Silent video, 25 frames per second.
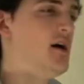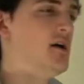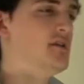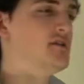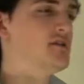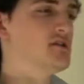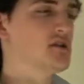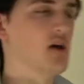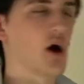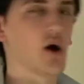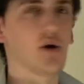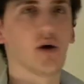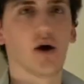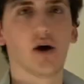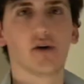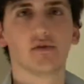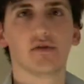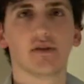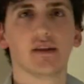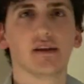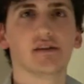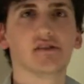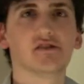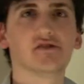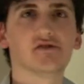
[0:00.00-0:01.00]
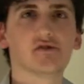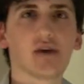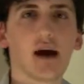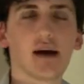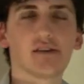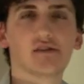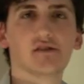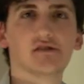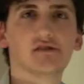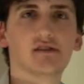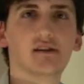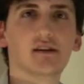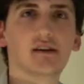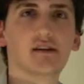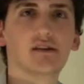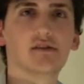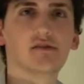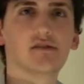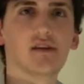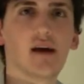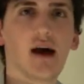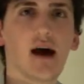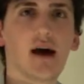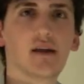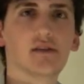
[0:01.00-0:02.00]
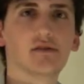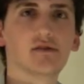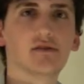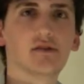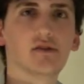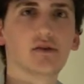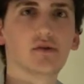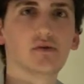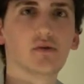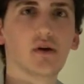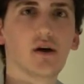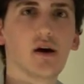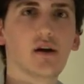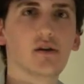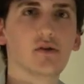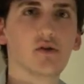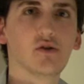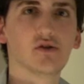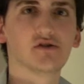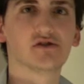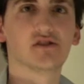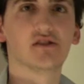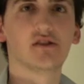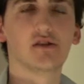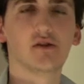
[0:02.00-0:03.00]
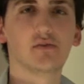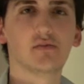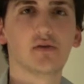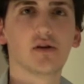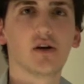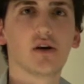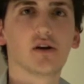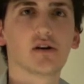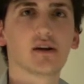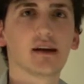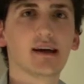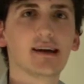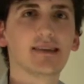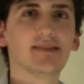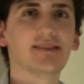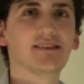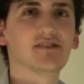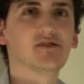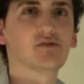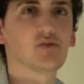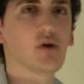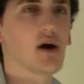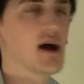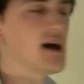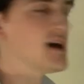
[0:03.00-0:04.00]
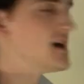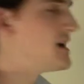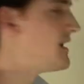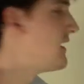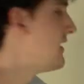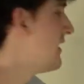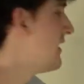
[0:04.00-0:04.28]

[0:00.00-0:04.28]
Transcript: to go over these strategies and to launch a new blog in this way.